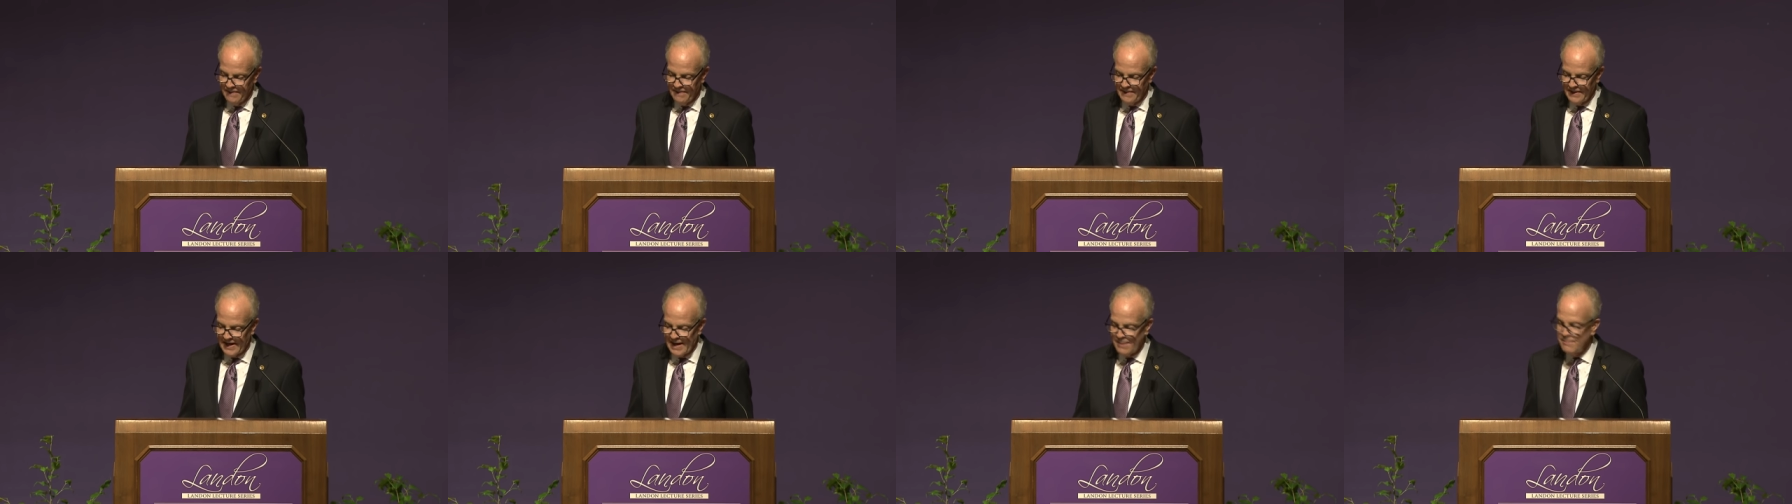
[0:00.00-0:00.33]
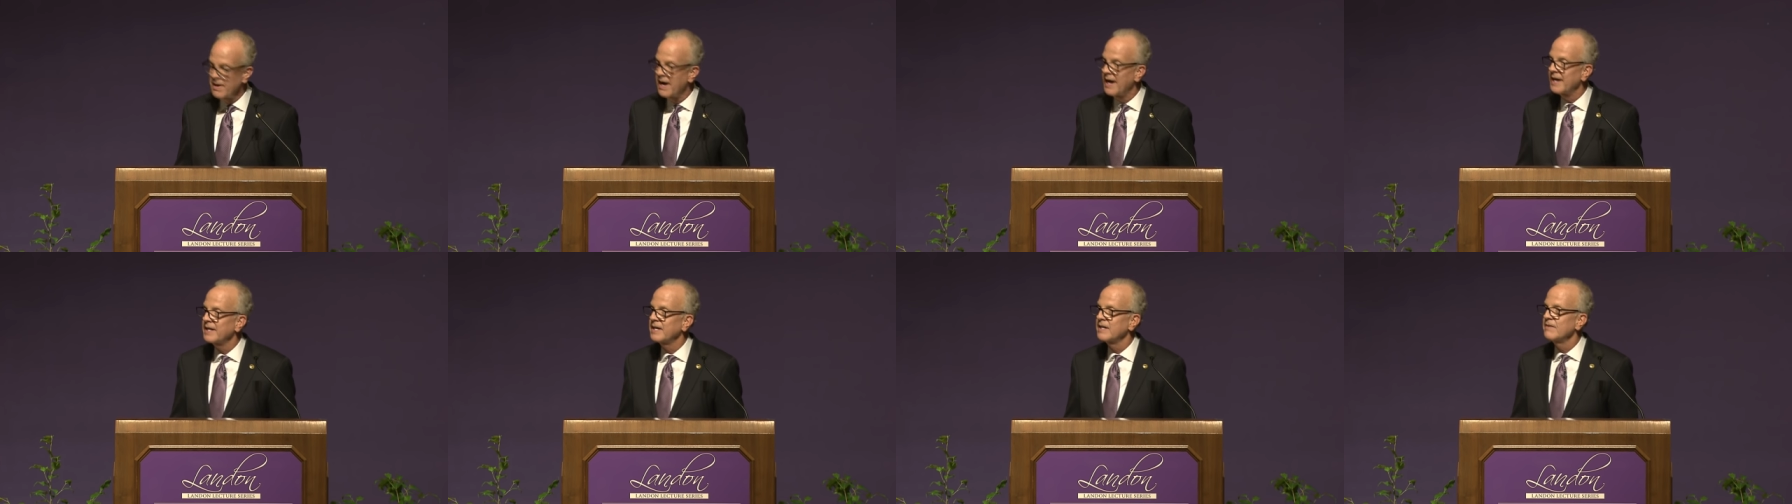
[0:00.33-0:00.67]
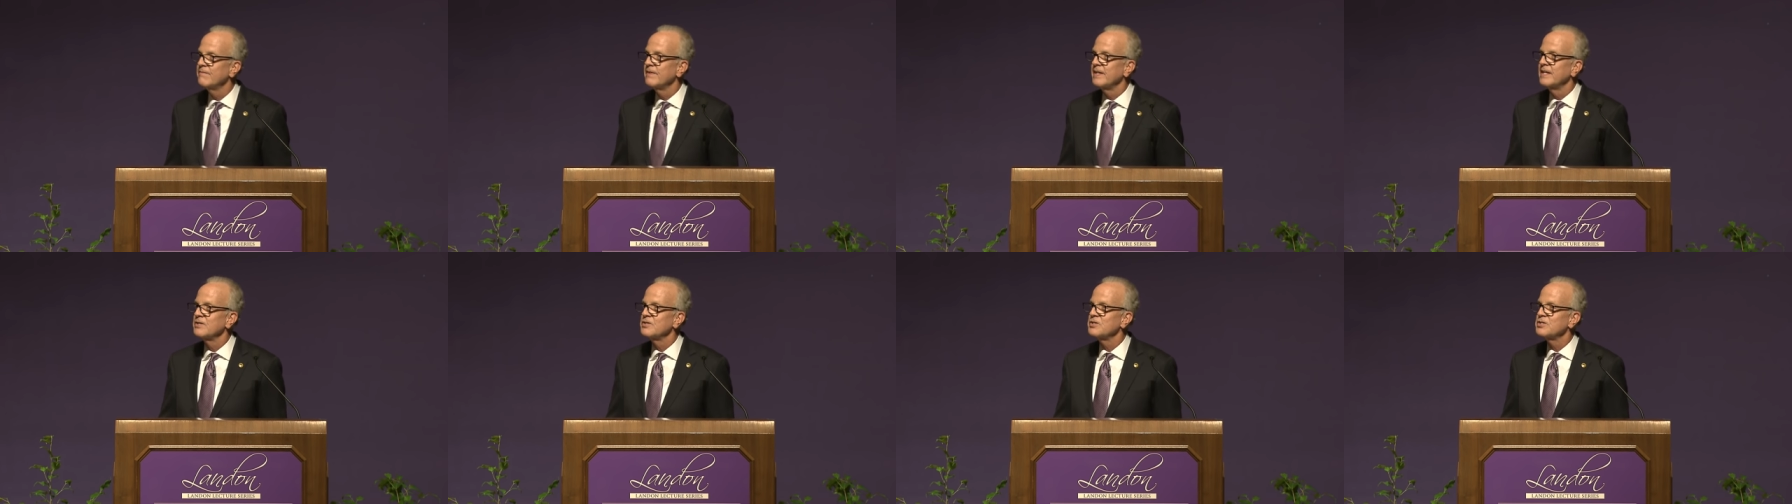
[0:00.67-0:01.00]
that I'm not
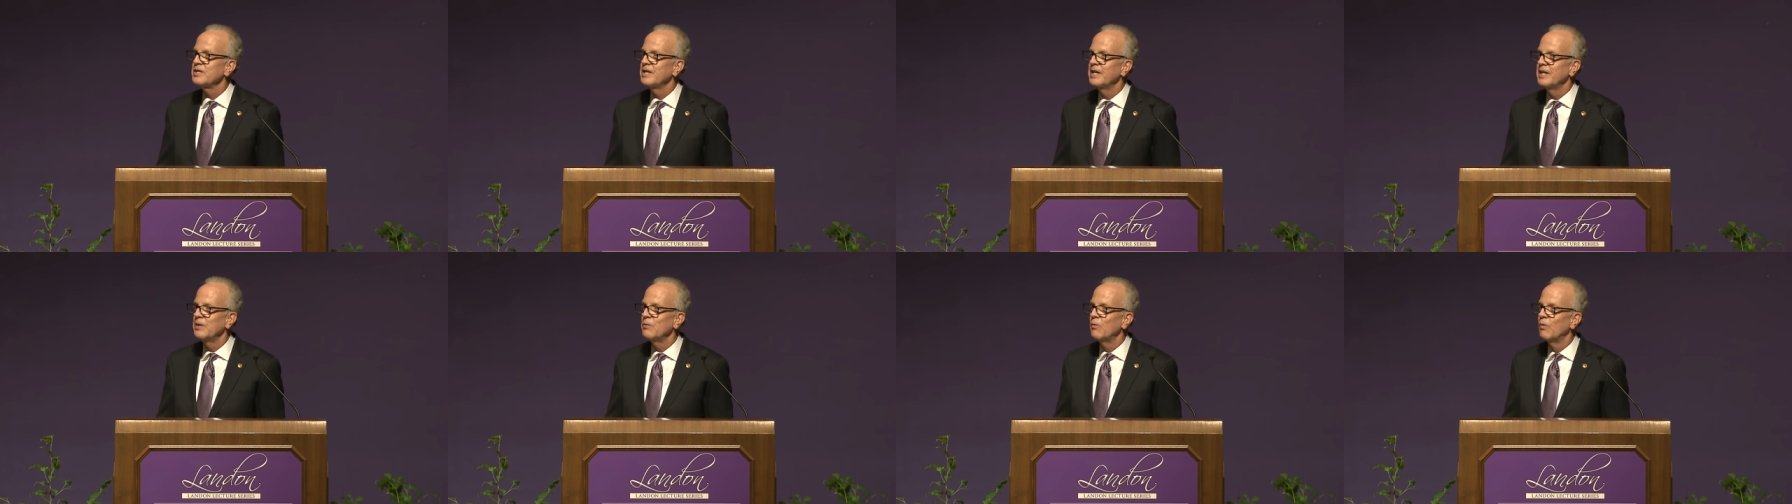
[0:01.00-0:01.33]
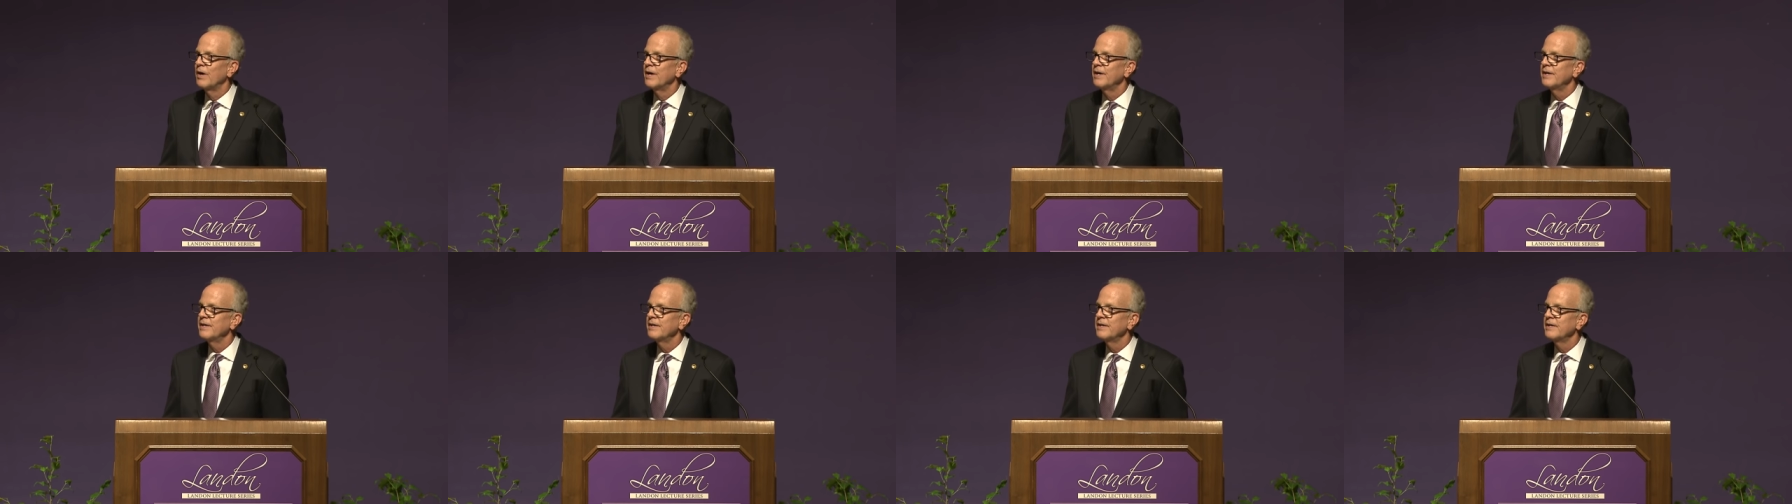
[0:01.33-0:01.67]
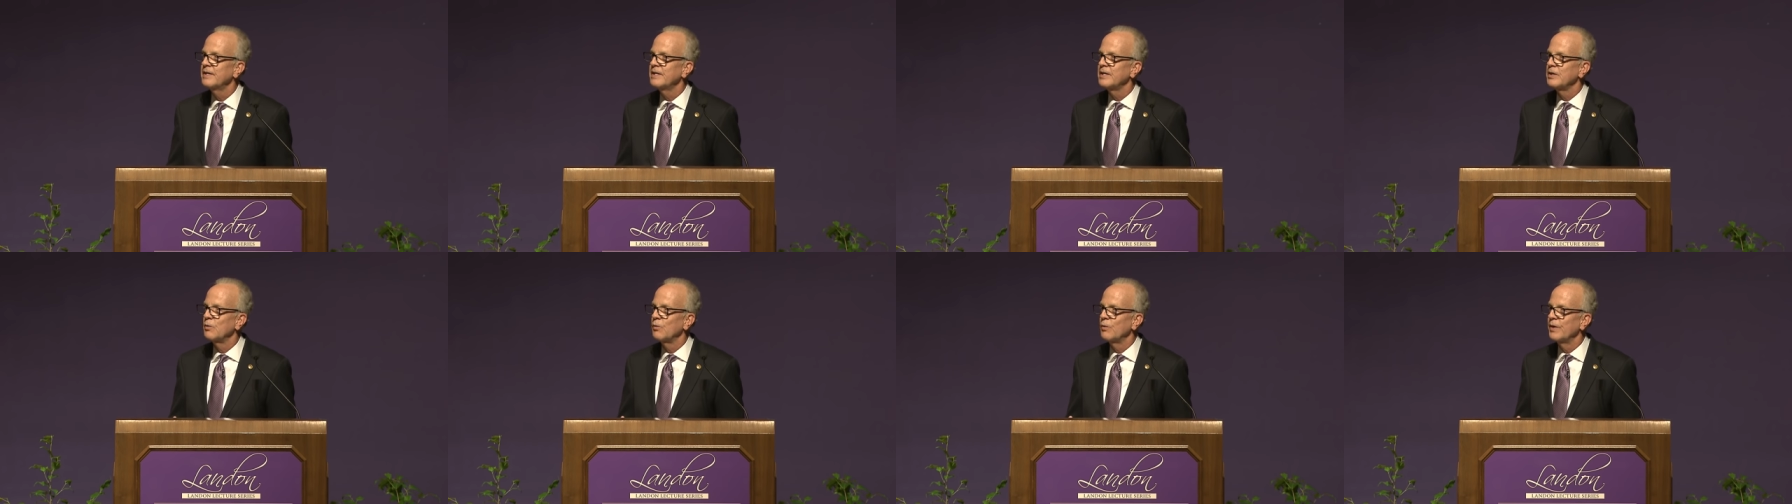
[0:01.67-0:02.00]
convinced anyone
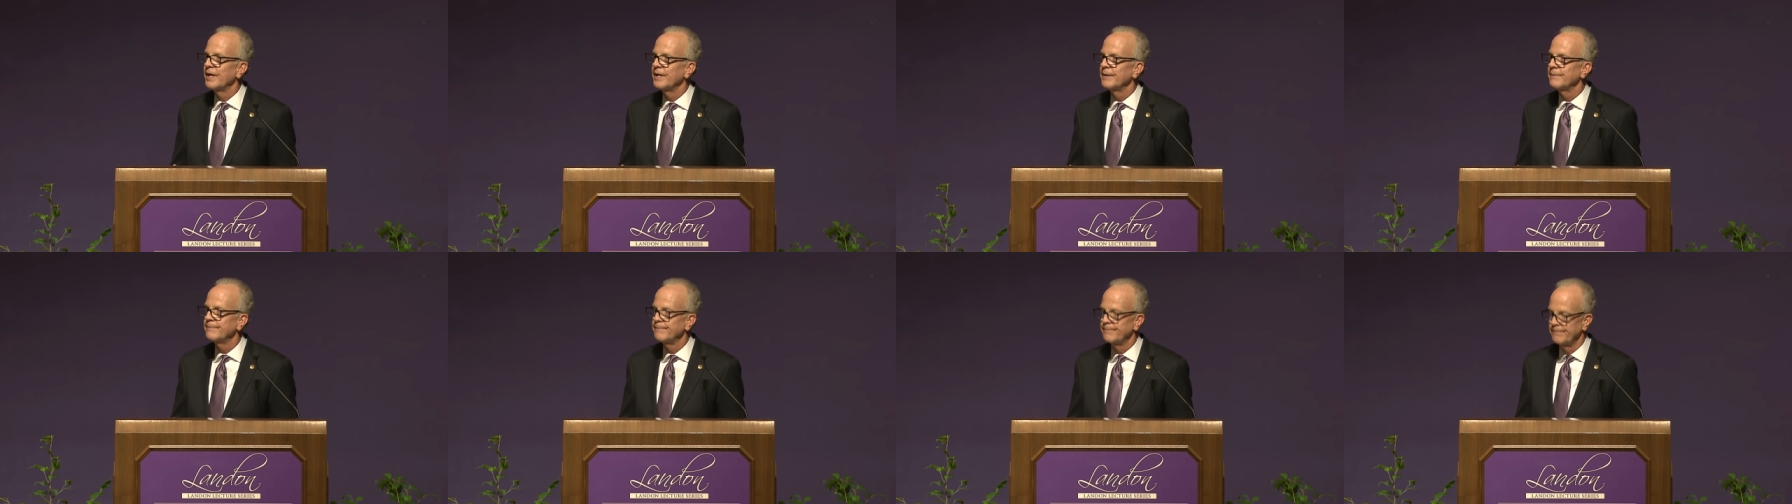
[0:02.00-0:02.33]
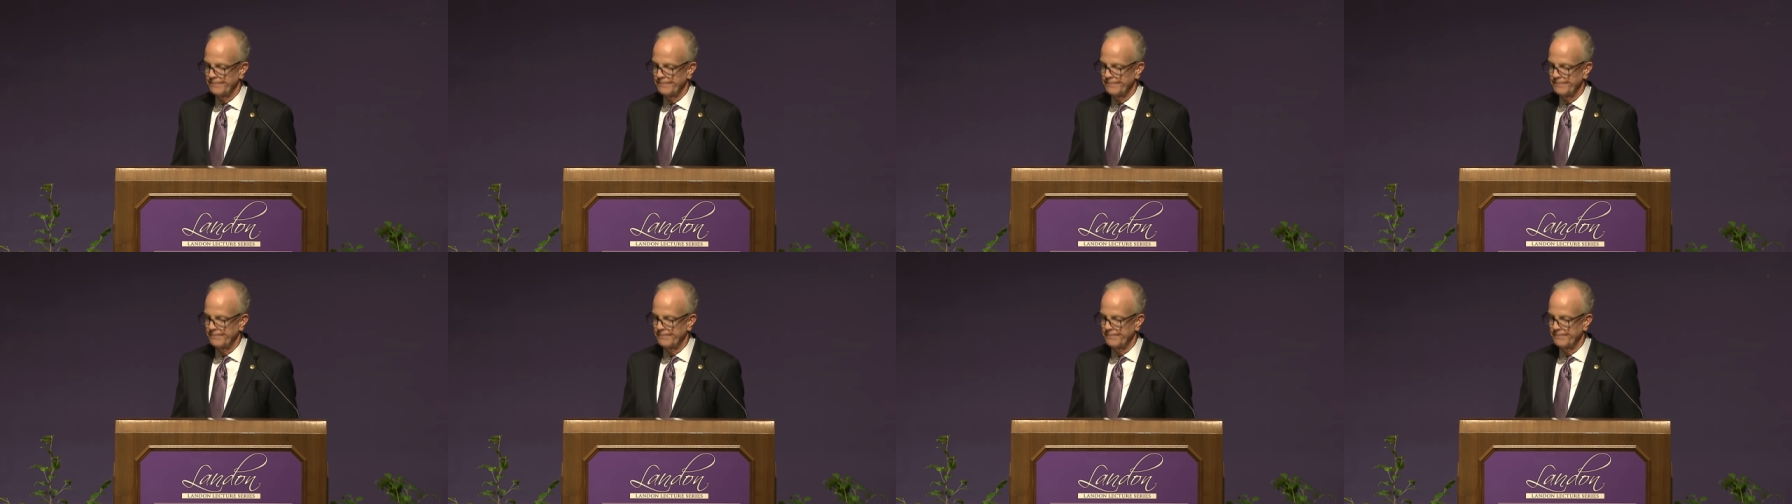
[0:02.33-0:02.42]
can win.